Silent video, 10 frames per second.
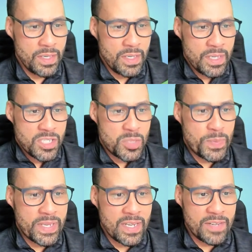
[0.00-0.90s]

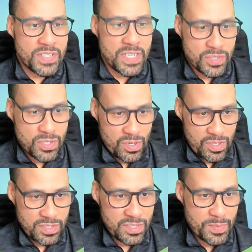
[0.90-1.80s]
Speaking of sales
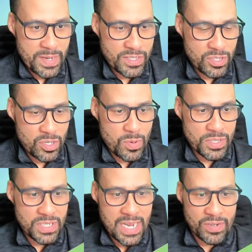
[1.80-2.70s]
calls, so Mary has a good
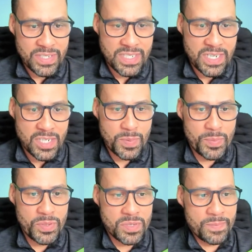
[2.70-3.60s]
question. How can salespeople
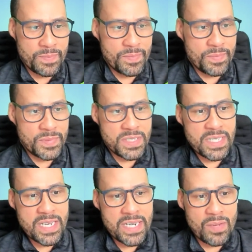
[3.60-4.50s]
use to
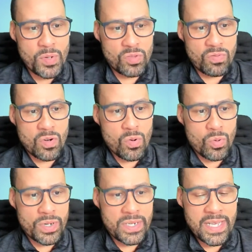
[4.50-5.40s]
stand out both
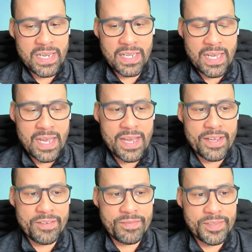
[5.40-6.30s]
recorded and live?